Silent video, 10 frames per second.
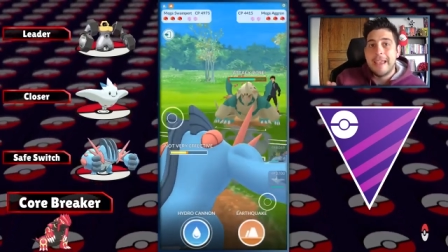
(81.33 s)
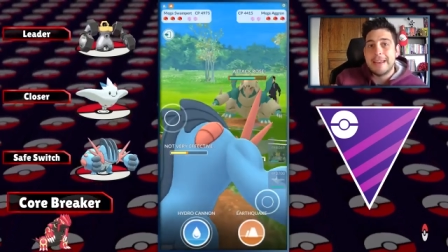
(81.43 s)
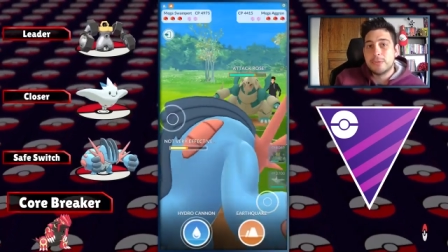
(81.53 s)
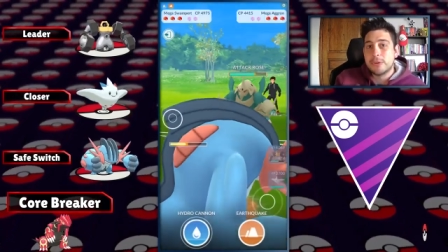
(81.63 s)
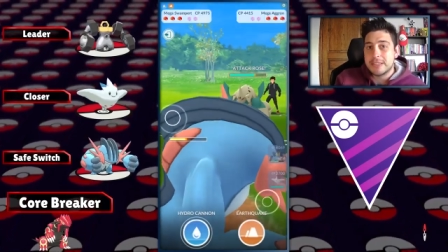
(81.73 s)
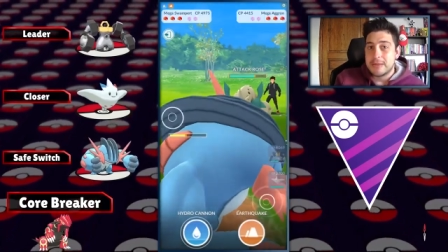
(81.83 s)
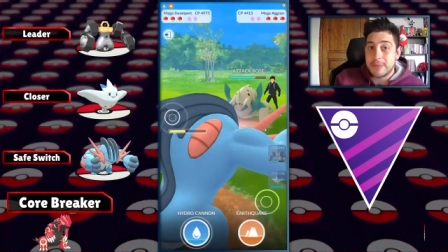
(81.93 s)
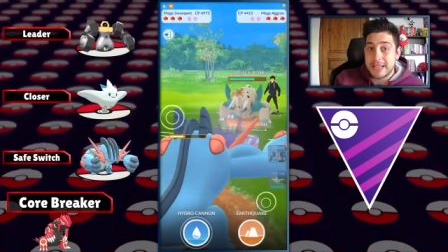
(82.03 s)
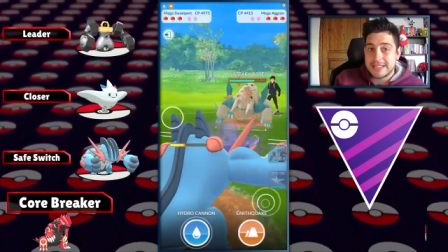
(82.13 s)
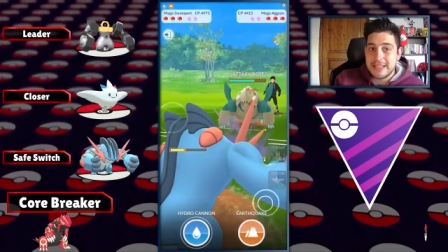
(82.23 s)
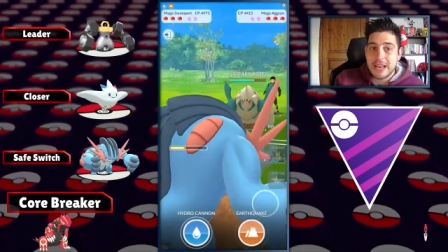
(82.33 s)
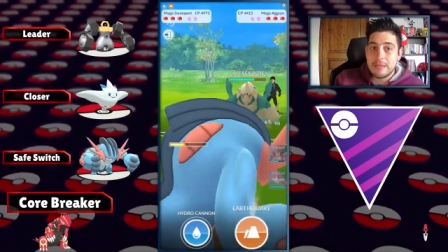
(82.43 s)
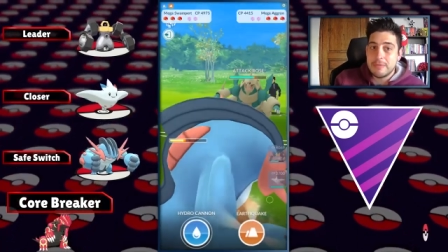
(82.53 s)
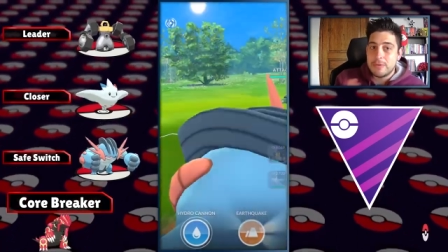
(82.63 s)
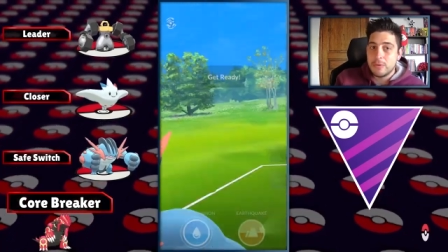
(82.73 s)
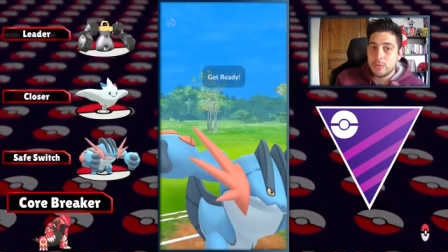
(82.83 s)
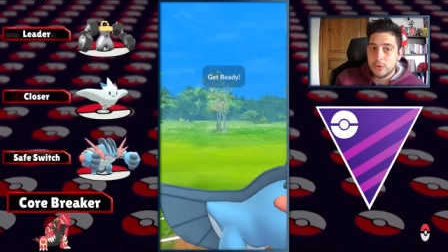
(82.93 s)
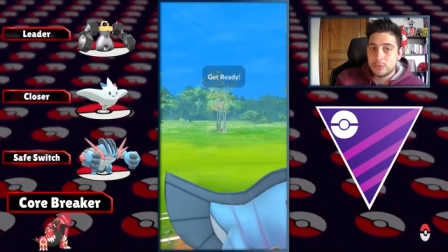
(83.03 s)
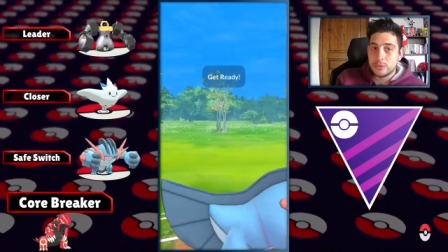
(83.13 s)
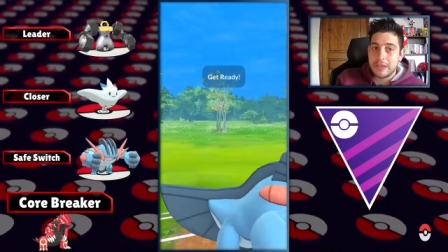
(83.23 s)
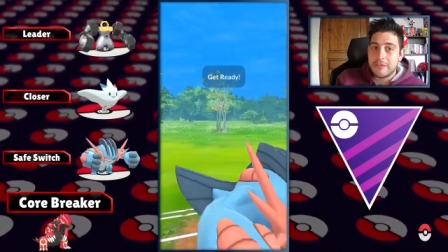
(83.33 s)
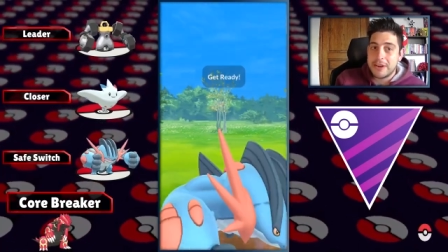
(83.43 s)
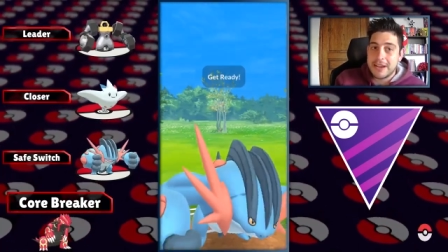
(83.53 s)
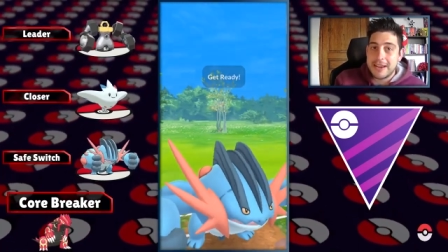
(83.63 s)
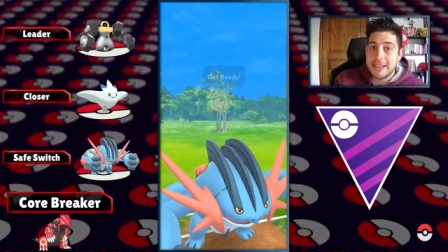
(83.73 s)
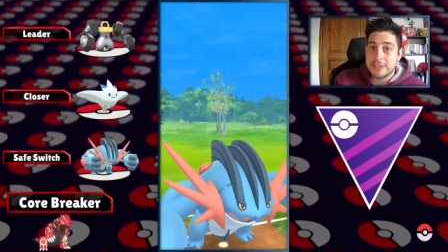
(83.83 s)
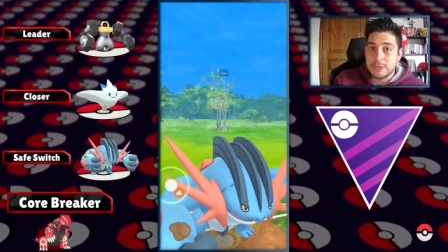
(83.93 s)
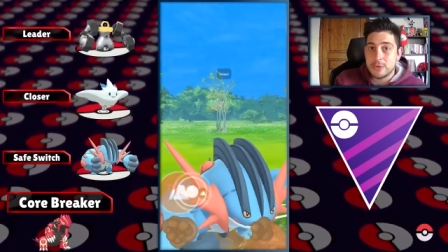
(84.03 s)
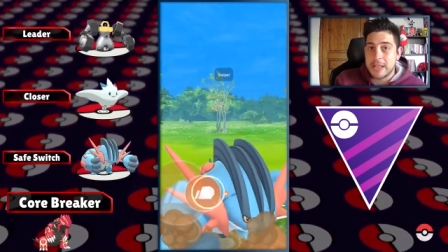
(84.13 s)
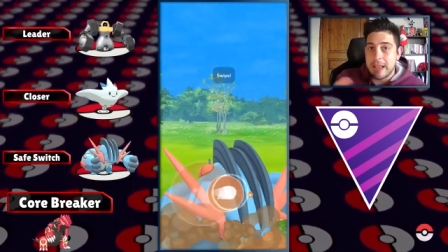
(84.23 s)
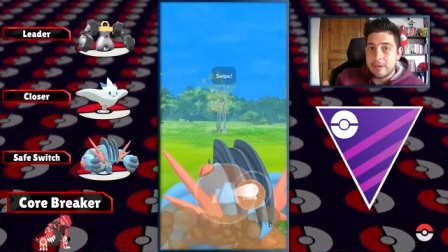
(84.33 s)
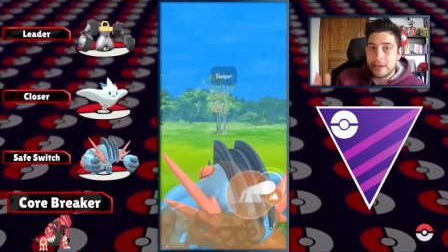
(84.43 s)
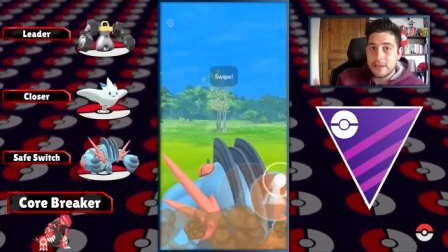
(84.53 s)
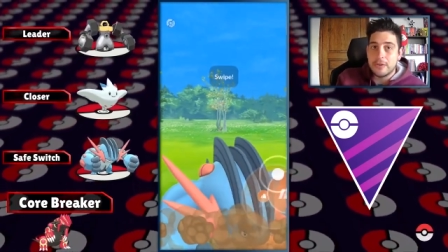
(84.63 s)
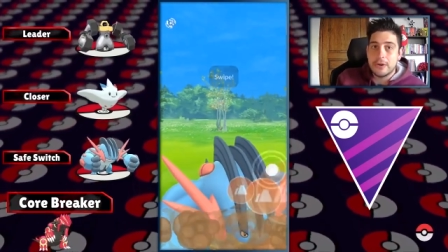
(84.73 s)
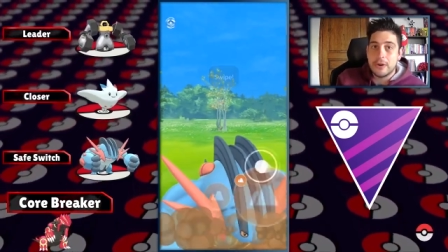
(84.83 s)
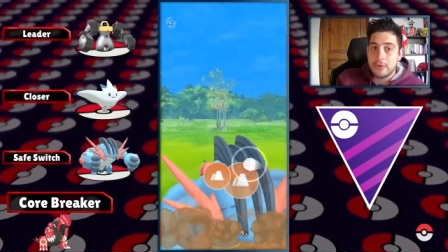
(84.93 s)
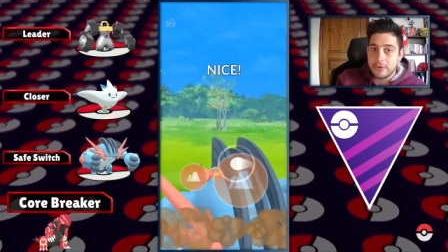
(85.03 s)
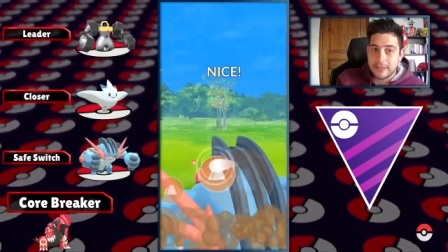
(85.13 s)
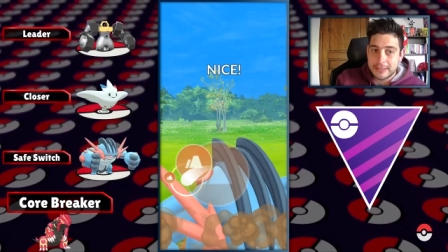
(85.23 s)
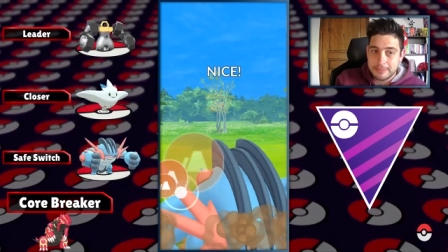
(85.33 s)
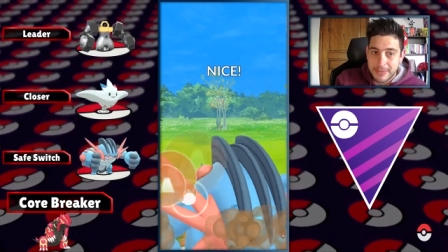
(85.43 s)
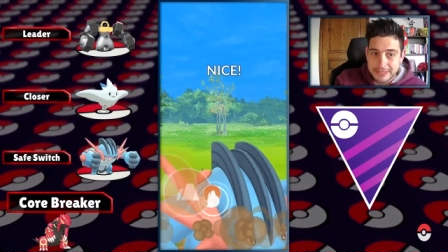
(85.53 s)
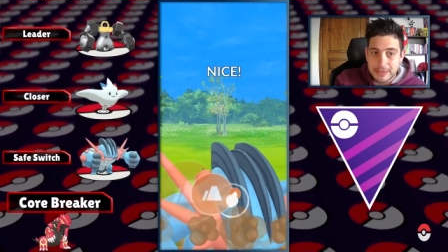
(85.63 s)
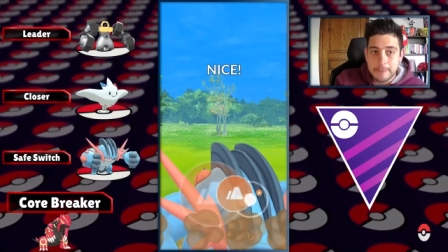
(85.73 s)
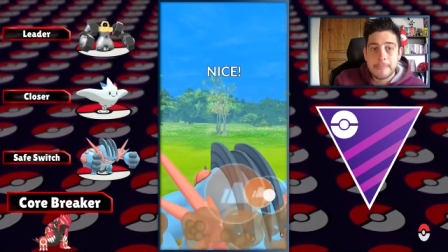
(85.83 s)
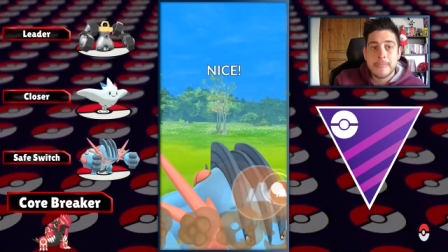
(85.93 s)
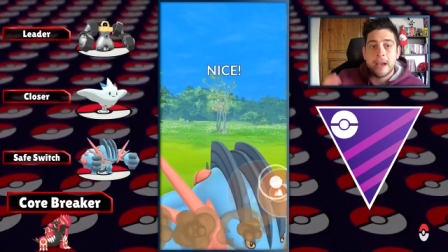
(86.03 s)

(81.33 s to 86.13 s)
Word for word: and you can surprise the enemy if you want to have a really nice nuke early on on that battle.